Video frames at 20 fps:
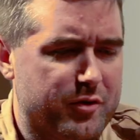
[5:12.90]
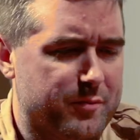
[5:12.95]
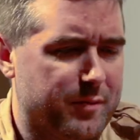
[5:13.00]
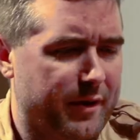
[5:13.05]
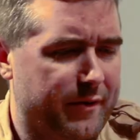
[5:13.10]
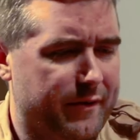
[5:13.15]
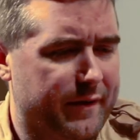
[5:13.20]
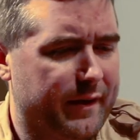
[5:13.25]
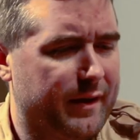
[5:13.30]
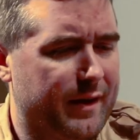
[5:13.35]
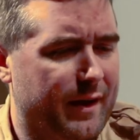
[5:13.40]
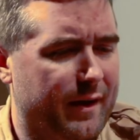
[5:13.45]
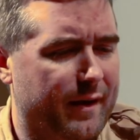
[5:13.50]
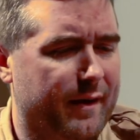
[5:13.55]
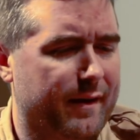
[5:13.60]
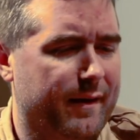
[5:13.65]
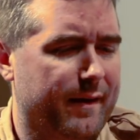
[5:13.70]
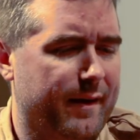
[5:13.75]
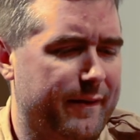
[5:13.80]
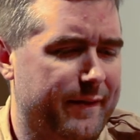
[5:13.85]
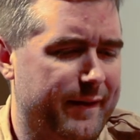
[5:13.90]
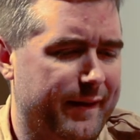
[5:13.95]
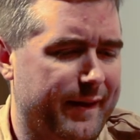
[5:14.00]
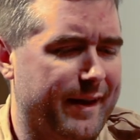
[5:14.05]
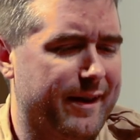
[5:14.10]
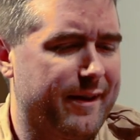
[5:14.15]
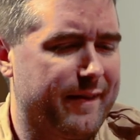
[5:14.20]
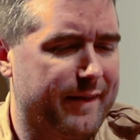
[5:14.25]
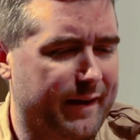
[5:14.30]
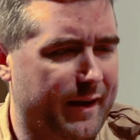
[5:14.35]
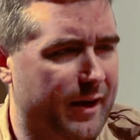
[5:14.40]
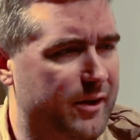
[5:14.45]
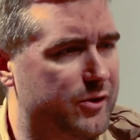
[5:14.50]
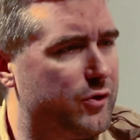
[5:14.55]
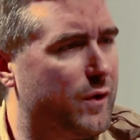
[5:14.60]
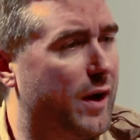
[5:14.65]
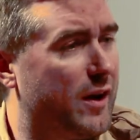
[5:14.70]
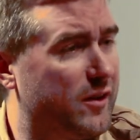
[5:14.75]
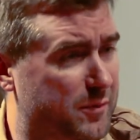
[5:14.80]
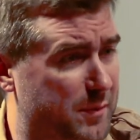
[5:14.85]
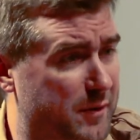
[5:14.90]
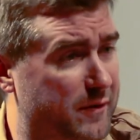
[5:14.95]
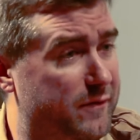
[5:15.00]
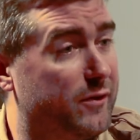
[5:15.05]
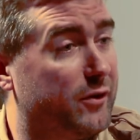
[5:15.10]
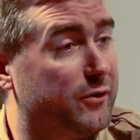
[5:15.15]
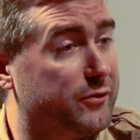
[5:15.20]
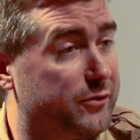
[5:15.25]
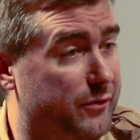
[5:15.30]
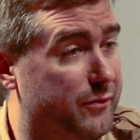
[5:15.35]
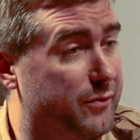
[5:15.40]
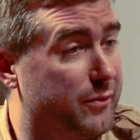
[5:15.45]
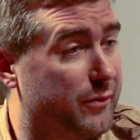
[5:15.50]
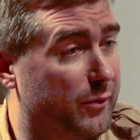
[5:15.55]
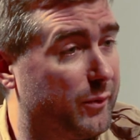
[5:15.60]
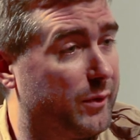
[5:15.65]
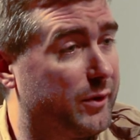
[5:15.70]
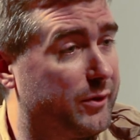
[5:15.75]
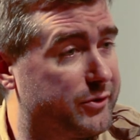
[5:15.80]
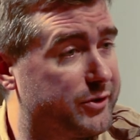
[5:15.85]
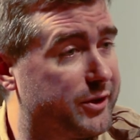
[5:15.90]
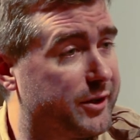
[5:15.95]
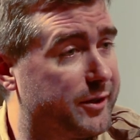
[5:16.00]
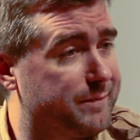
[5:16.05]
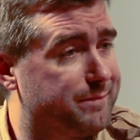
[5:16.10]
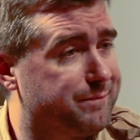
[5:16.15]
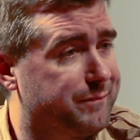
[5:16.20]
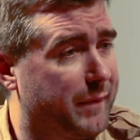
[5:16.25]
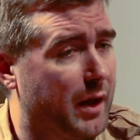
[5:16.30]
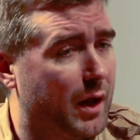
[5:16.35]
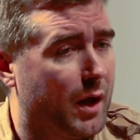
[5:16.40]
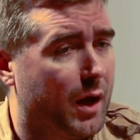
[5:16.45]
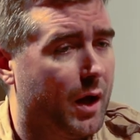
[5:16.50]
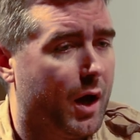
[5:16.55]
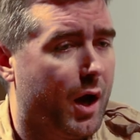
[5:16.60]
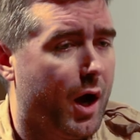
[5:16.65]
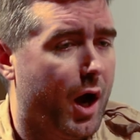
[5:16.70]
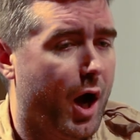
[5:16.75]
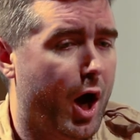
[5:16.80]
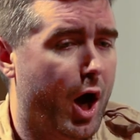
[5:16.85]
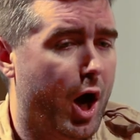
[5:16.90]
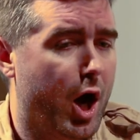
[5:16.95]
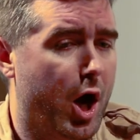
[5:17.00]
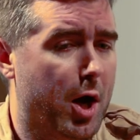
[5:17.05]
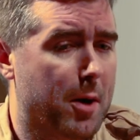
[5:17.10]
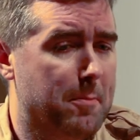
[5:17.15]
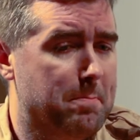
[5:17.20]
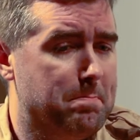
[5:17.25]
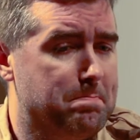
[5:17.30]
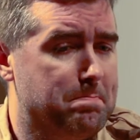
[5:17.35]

but I think uh, I think anything I do has to be filtered through the wheelchair. Um,